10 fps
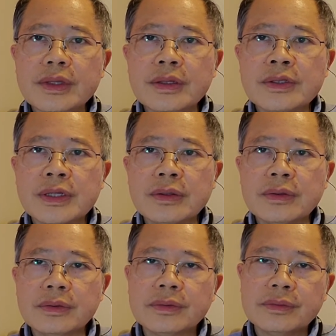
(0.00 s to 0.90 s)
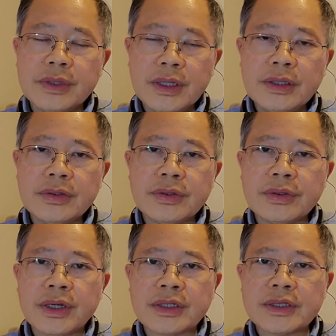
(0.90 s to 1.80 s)
So in the
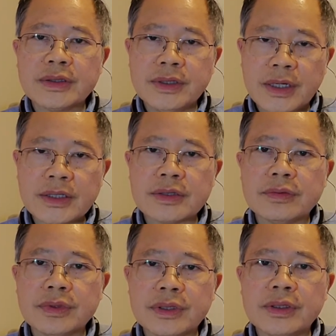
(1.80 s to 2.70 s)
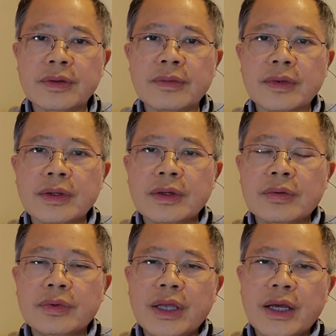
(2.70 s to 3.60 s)
US, yes, we
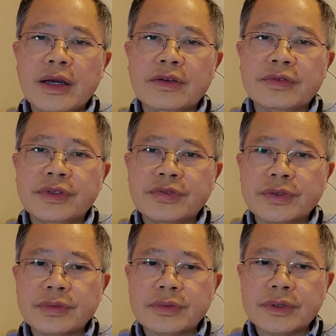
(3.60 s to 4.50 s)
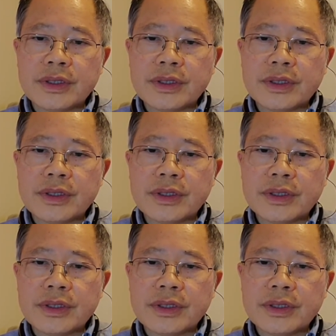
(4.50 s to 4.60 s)
have different